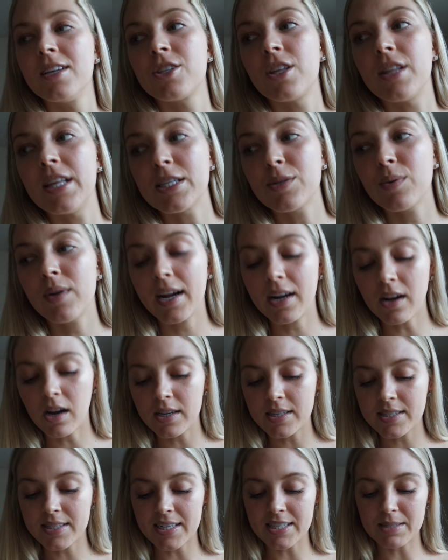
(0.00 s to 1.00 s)
So this one I
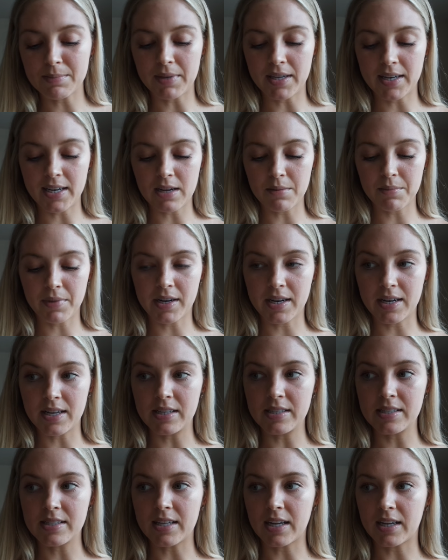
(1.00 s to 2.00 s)
got in a size medium
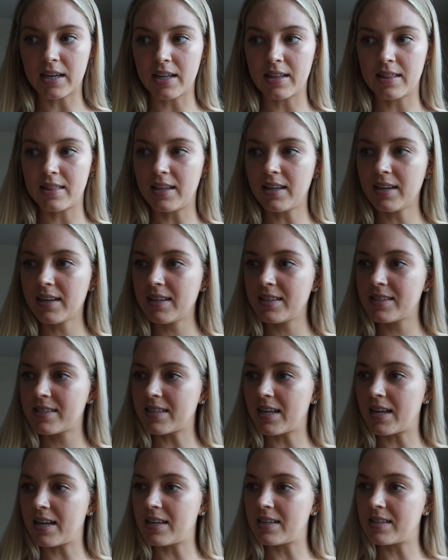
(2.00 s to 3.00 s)
because, like, I think it
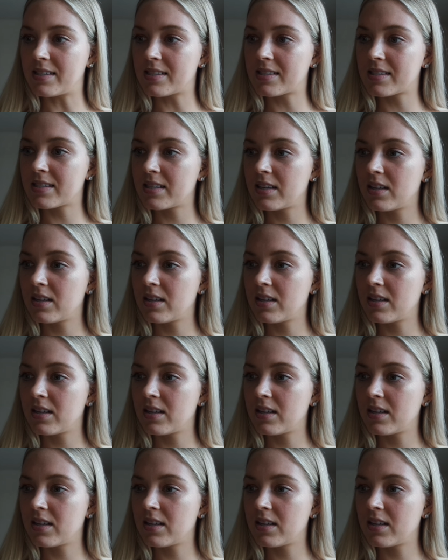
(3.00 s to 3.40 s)
says,